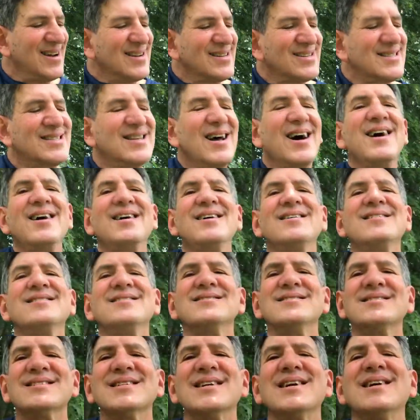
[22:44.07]

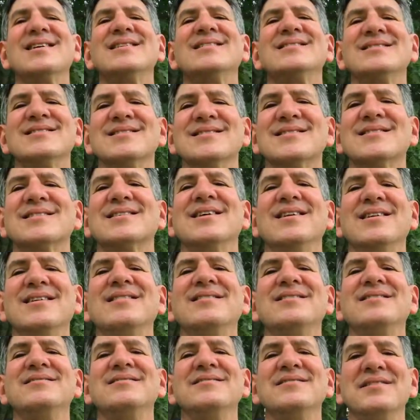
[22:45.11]
Sun, sun,
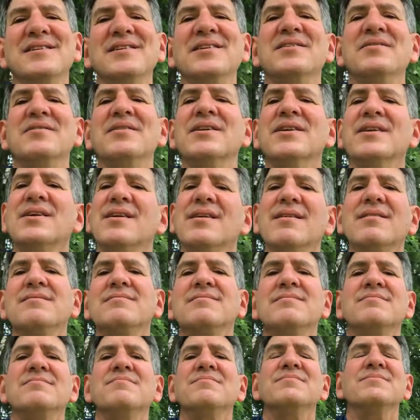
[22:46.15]
sun, here it
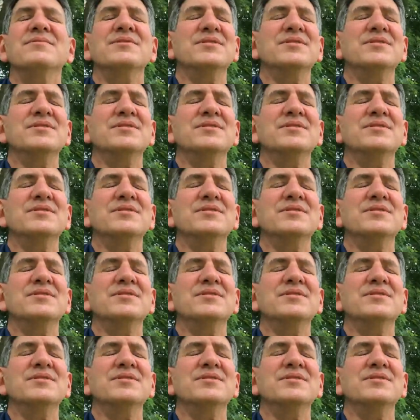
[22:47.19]
comes.